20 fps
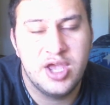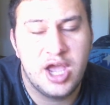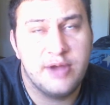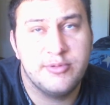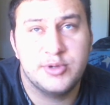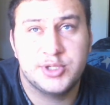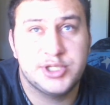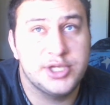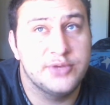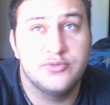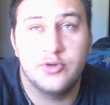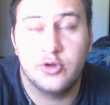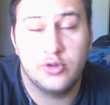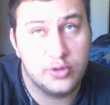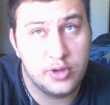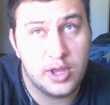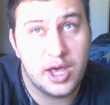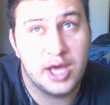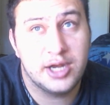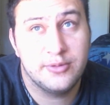I've received a
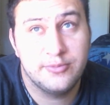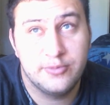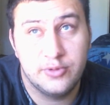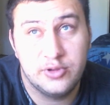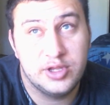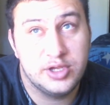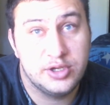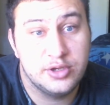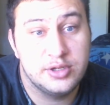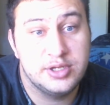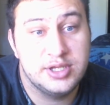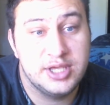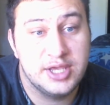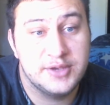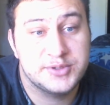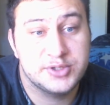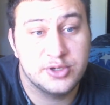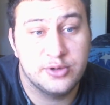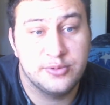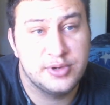lot of really good
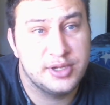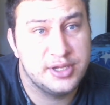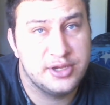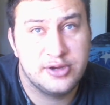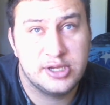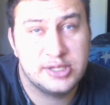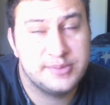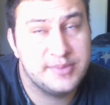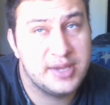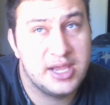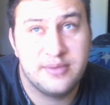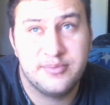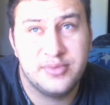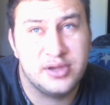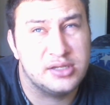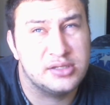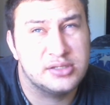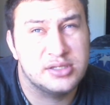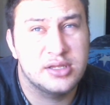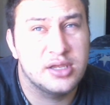gifts over the years, man,
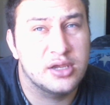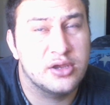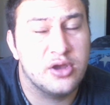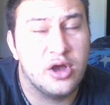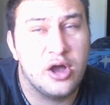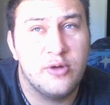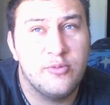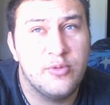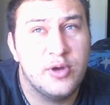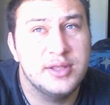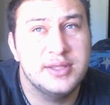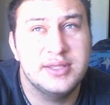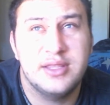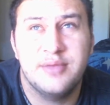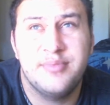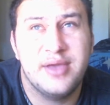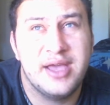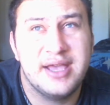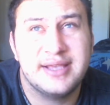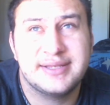but to call one
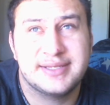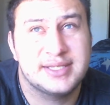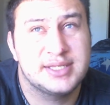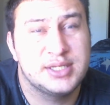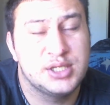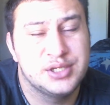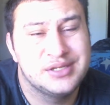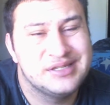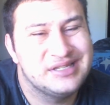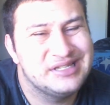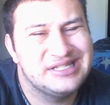the best,